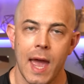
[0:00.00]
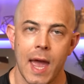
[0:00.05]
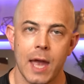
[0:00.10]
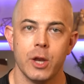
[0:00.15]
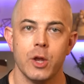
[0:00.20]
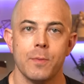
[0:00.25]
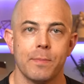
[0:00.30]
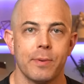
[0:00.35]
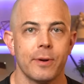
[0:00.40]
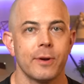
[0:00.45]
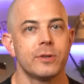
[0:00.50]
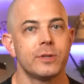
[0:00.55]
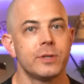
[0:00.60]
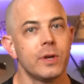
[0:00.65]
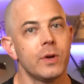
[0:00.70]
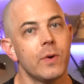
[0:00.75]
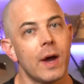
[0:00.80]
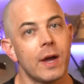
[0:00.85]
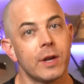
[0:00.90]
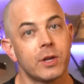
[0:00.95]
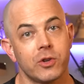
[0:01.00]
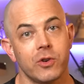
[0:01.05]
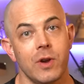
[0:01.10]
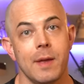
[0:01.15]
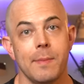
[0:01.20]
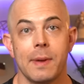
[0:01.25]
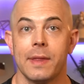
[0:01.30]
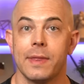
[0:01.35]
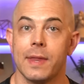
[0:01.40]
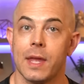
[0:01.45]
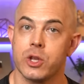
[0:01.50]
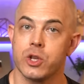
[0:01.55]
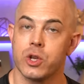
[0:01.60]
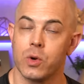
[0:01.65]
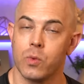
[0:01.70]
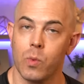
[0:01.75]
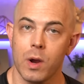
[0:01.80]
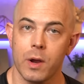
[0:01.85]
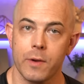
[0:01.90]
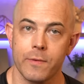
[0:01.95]
and you pursue a treatment that should
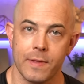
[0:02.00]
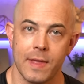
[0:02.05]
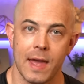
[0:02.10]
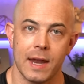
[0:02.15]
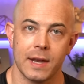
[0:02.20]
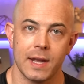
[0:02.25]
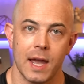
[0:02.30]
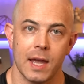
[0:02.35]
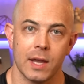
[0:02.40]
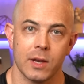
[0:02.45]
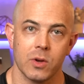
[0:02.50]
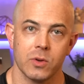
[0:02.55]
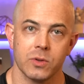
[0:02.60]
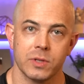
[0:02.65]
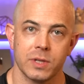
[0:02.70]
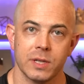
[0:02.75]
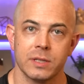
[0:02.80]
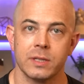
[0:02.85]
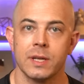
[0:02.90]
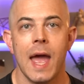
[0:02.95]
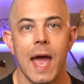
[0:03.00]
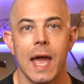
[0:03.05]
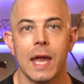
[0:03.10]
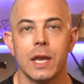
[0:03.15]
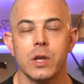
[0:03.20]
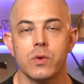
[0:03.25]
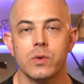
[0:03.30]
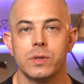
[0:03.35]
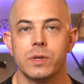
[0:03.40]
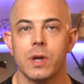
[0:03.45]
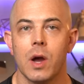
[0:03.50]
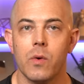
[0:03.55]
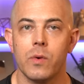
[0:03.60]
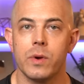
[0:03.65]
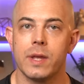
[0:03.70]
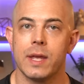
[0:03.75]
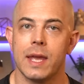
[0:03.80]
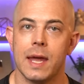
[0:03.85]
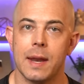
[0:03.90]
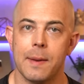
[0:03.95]
work for that diagnosis and you
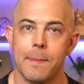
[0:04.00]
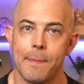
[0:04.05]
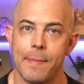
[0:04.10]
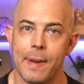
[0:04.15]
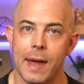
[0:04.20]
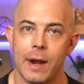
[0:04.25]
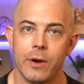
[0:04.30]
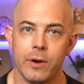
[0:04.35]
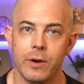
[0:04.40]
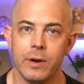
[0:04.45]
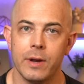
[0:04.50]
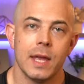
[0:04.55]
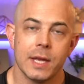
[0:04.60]
don't get better,